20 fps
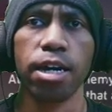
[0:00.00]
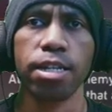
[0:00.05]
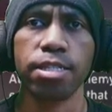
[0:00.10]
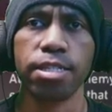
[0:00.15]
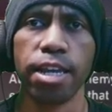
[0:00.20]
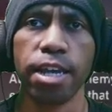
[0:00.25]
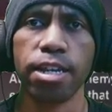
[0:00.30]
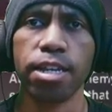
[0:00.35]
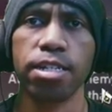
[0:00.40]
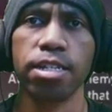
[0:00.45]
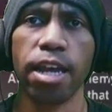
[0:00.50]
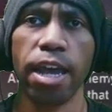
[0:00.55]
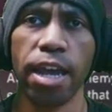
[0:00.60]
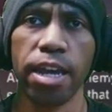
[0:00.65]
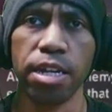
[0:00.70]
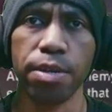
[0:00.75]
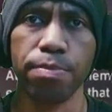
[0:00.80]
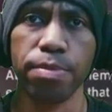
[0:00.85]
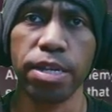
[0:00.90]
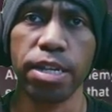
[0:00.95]
attack an
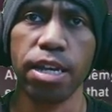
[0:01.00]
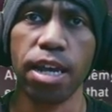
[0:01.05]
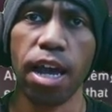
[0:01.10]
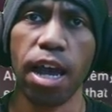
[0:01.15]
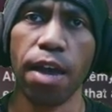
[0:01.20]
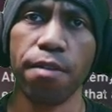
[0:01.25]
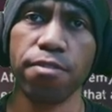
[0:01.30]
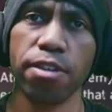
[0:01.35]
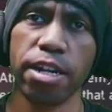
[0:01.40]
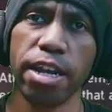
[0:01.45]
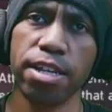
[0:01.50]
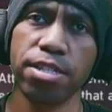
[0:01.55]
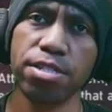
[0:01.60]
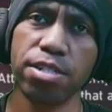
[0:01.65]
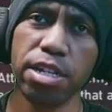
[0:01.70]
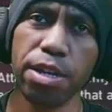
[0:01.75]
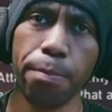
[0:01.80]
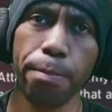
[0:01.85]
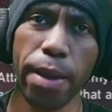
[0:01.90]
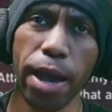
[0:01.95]
enemy after
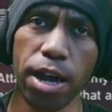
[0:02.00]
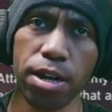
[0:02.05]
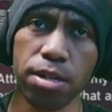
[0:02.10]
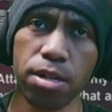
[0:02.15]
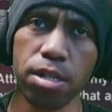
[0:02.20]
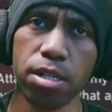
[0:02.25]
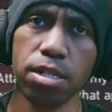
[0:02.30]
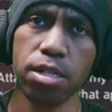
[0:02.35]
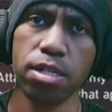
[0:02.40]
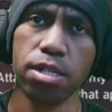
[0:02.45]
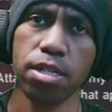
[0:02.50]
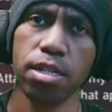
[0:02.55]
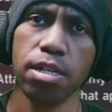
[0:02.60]
entering barrel.